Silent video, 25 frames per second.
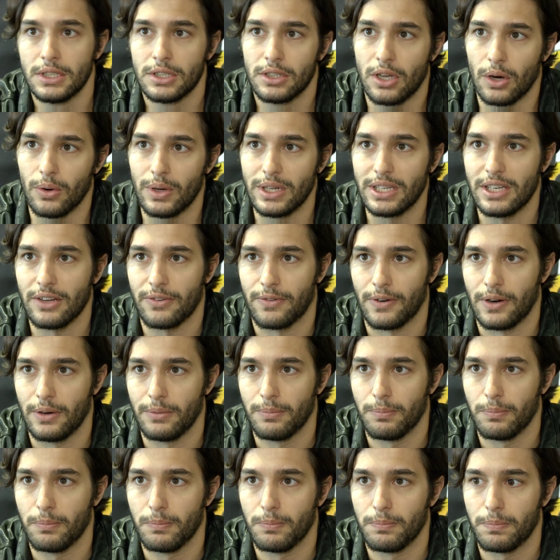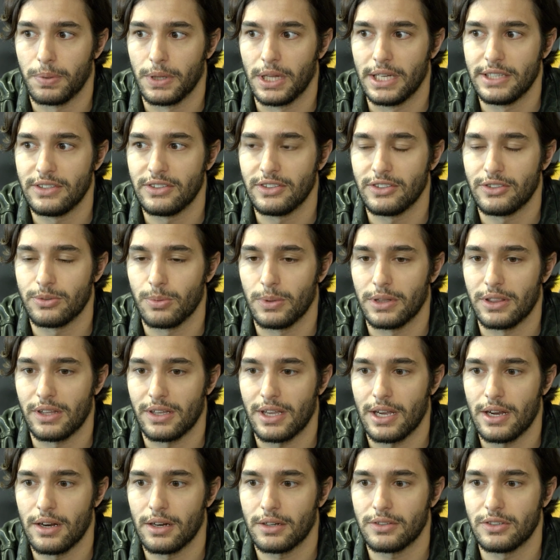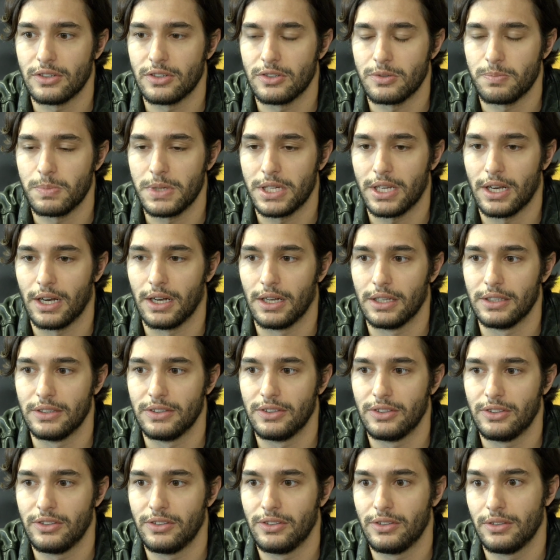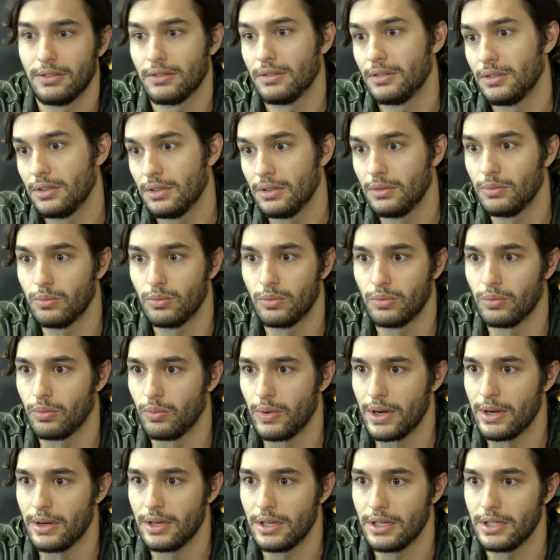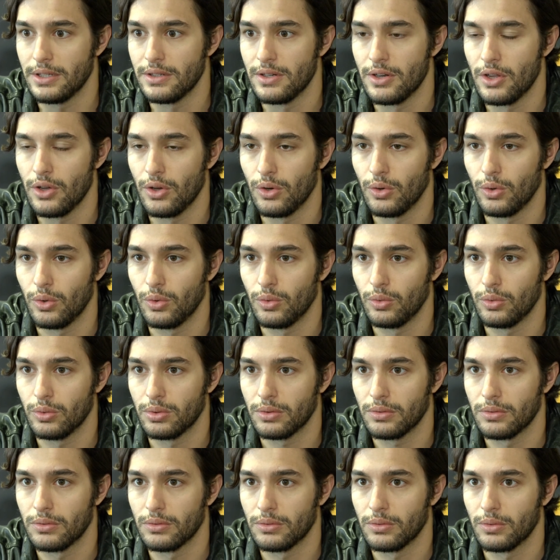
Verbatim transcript: going different places with the characters because we knew